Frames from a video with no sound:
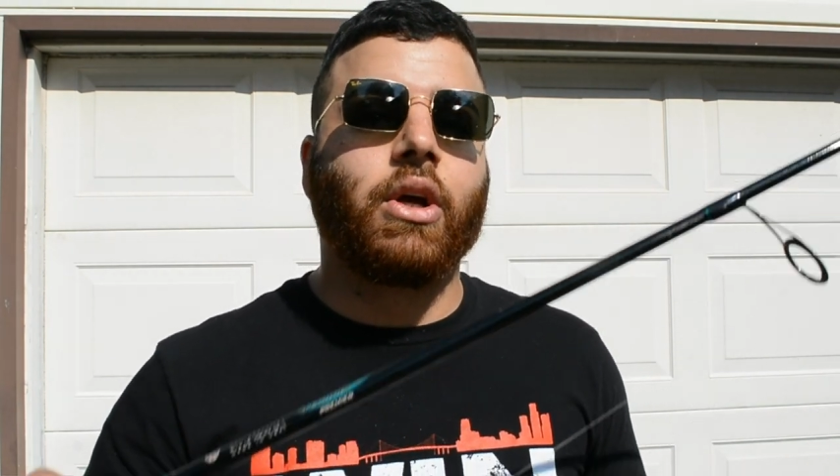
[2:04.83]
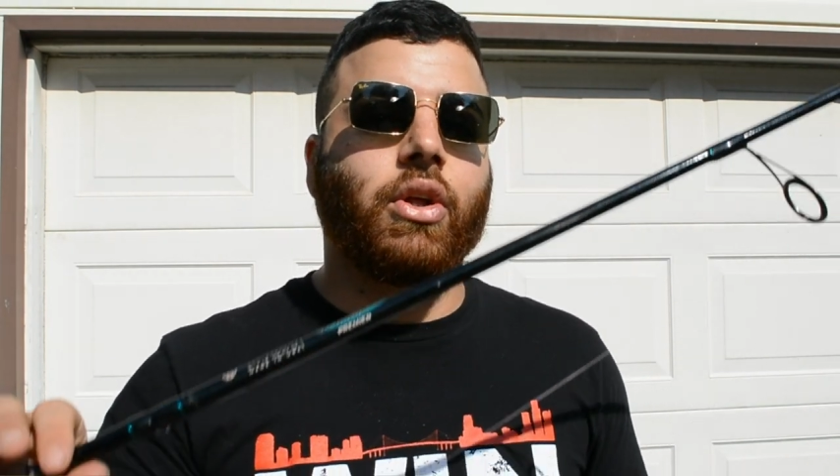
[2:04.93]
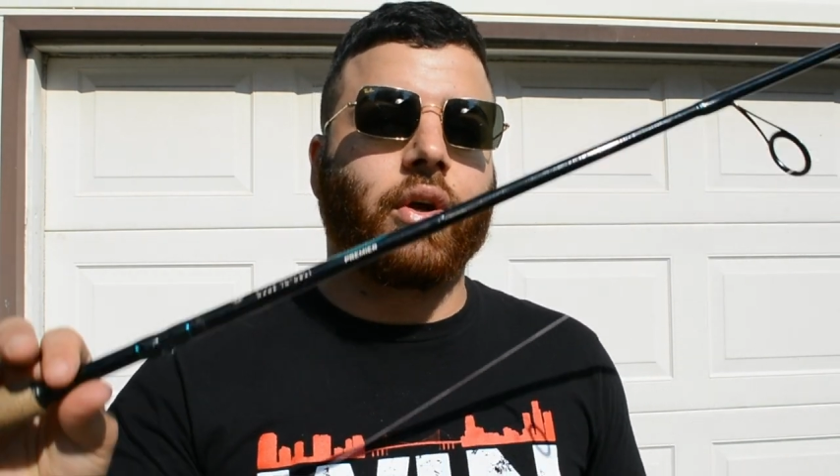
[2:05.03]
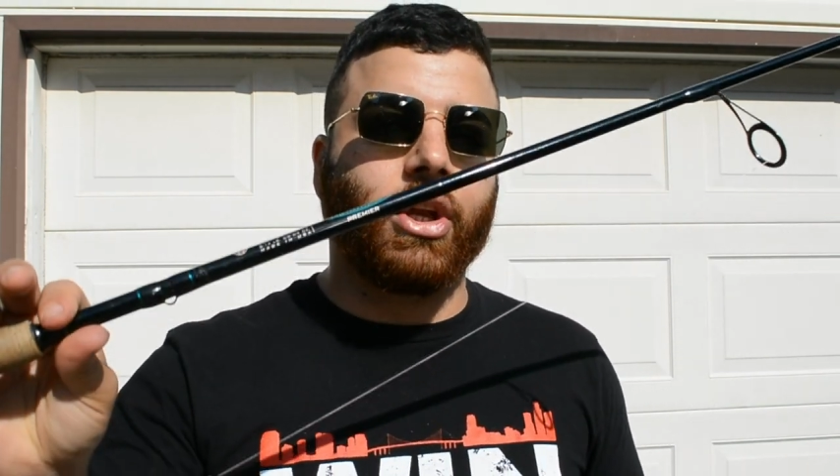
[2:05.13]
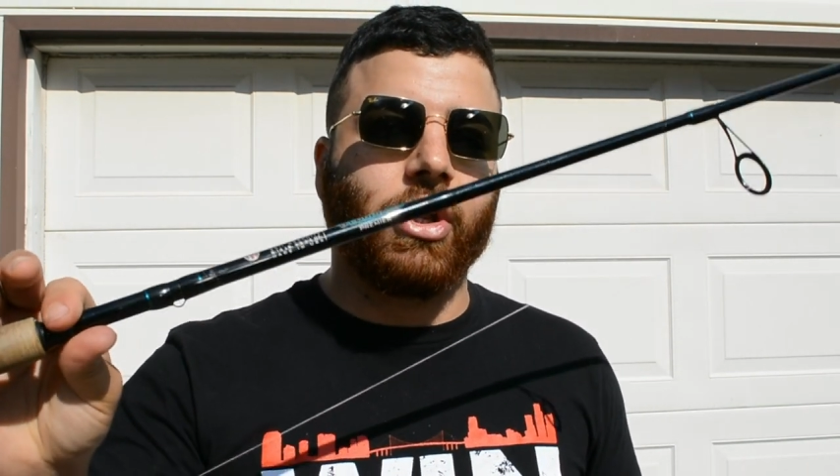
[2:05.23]

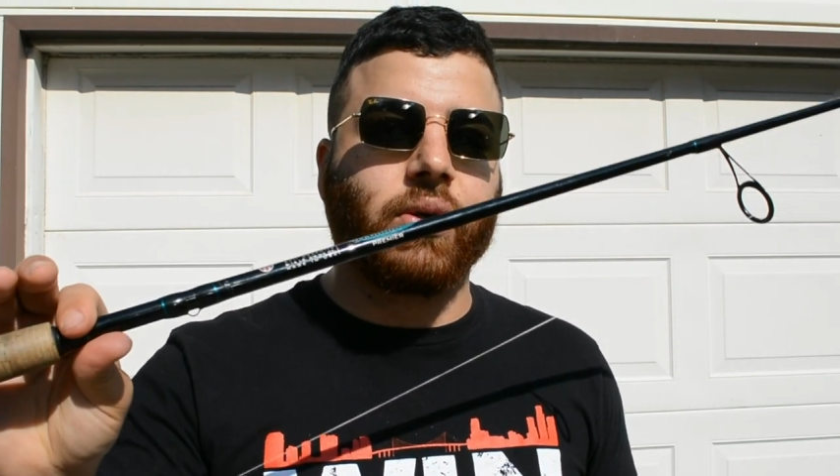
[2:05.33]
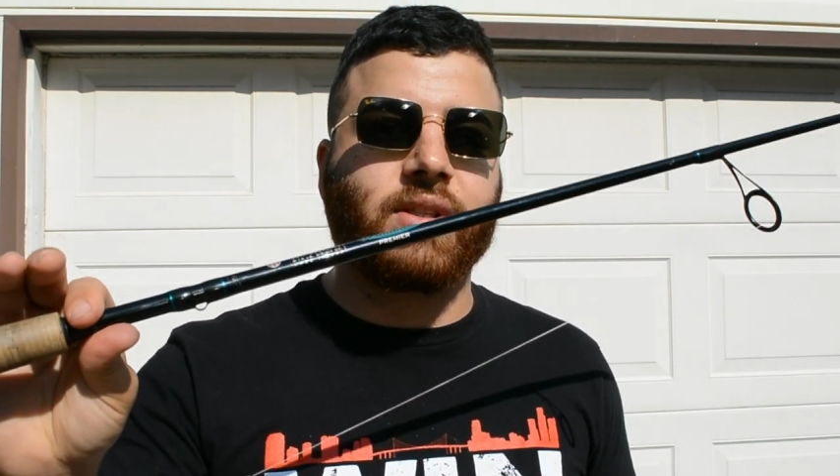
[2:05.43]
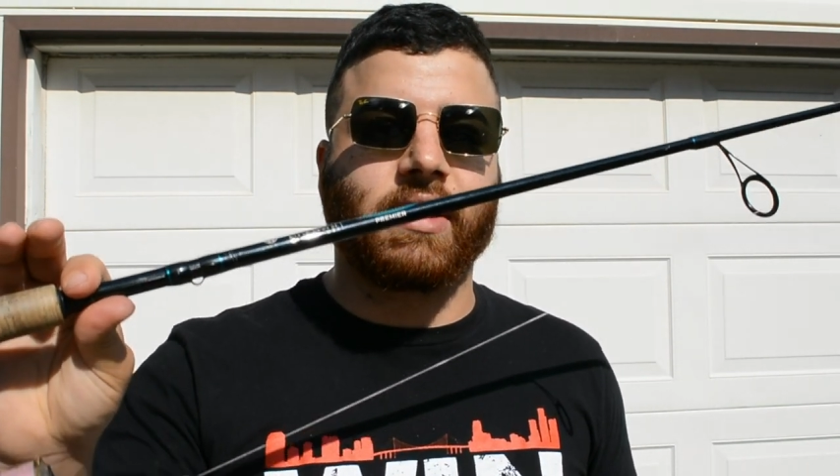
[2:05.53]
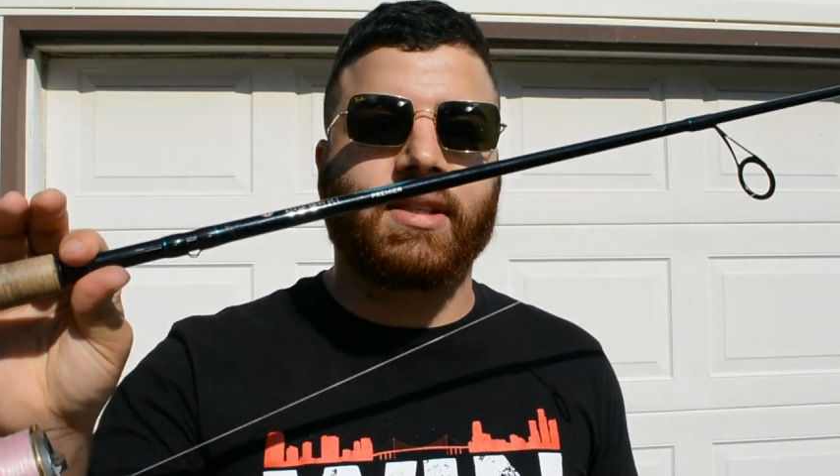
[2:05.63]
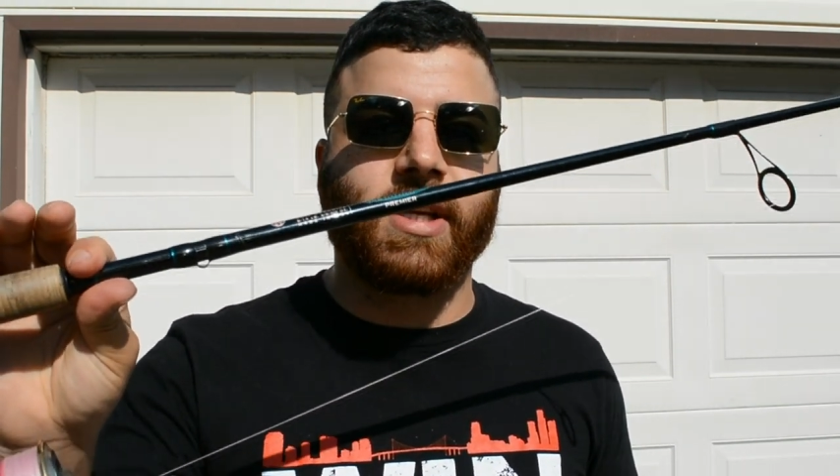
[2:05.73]
you can
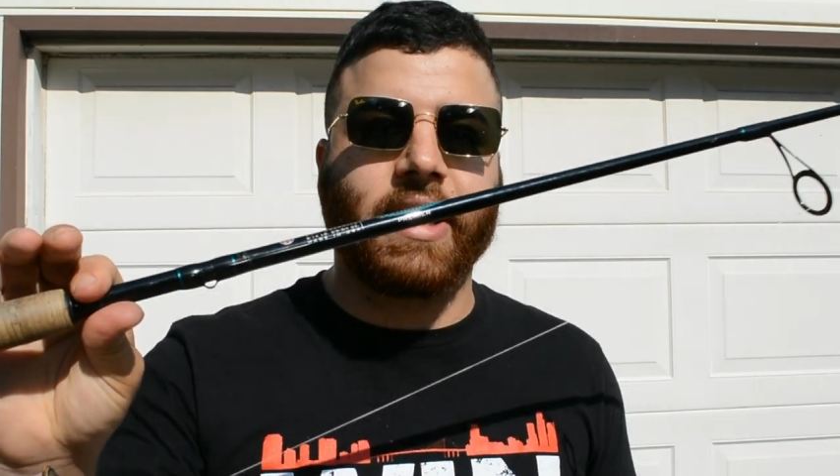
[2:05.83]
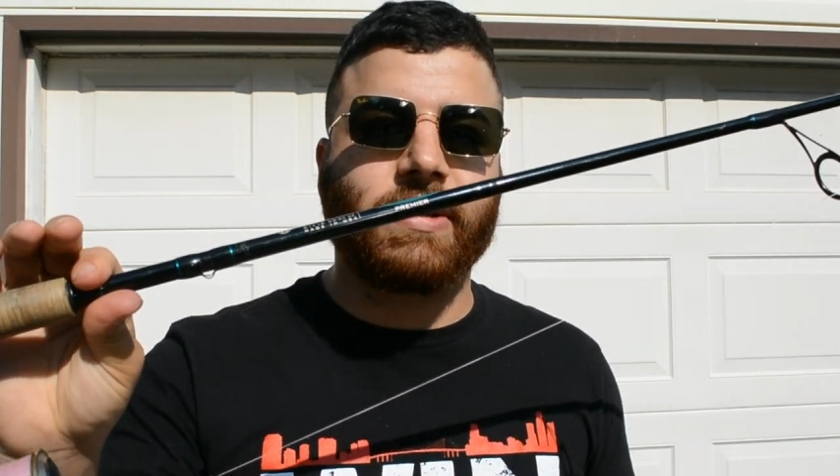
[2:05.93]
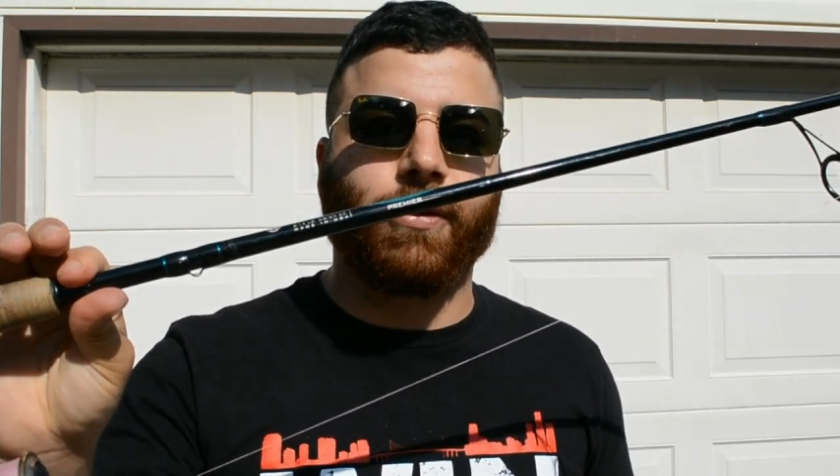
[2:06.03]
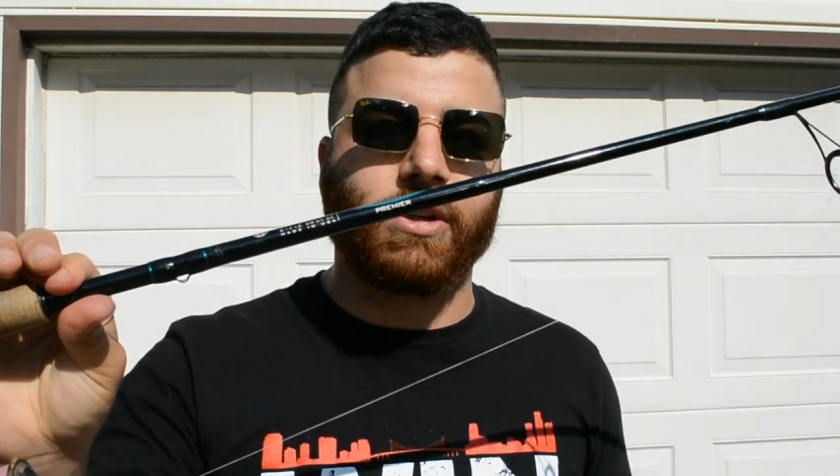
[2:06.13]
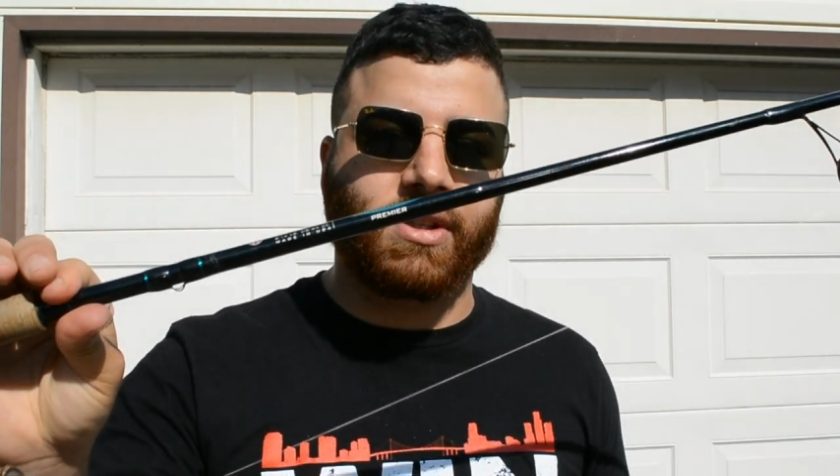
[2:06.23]
use the
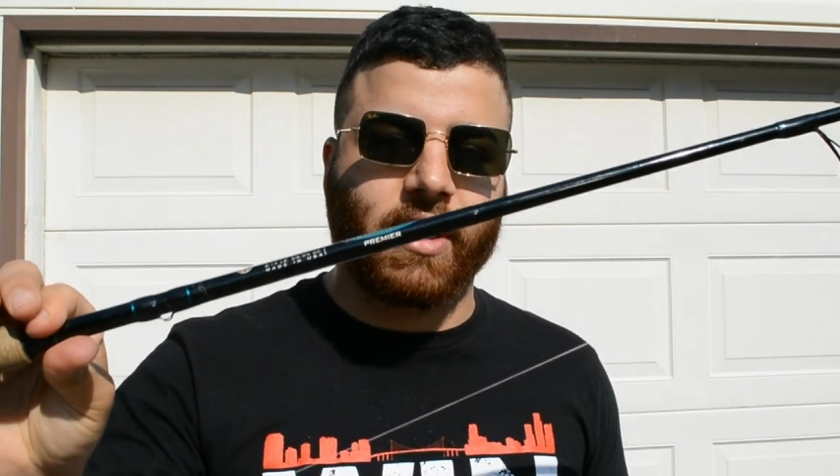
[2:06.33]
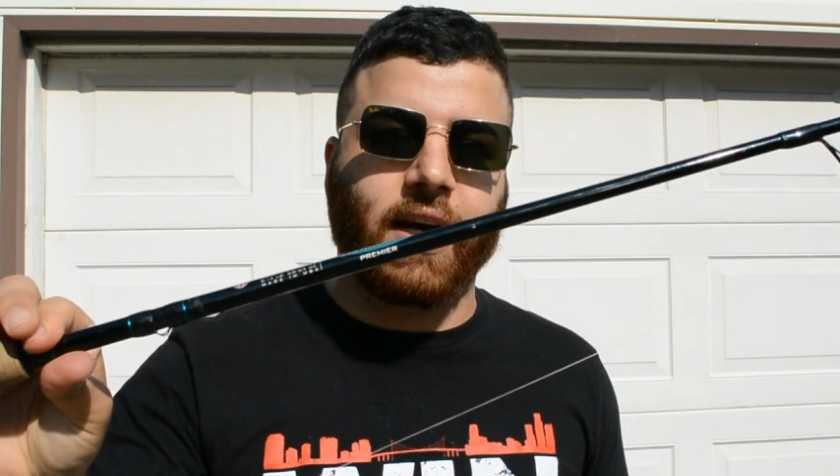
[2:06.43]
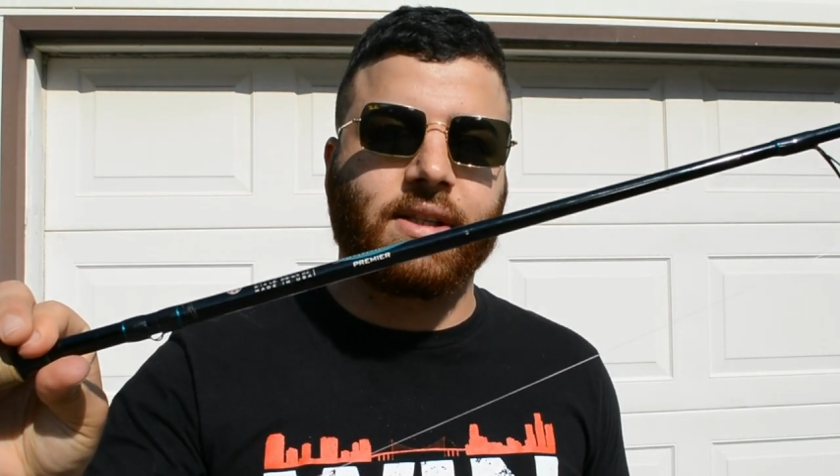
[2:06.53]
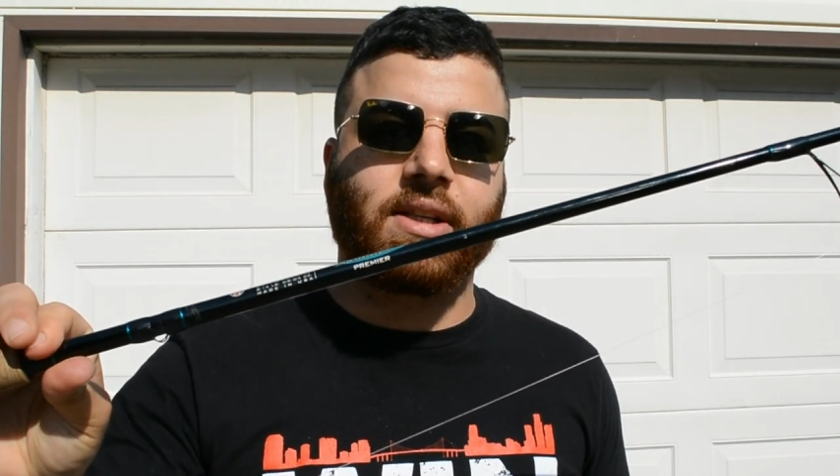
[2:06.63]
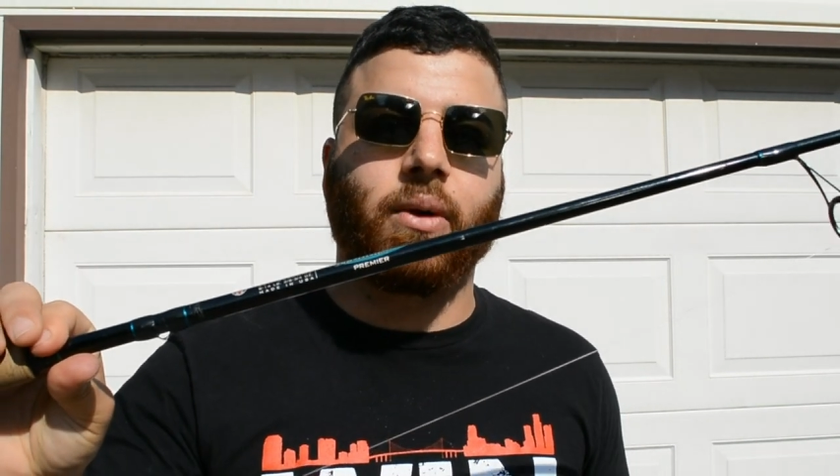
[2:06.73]
six foot six,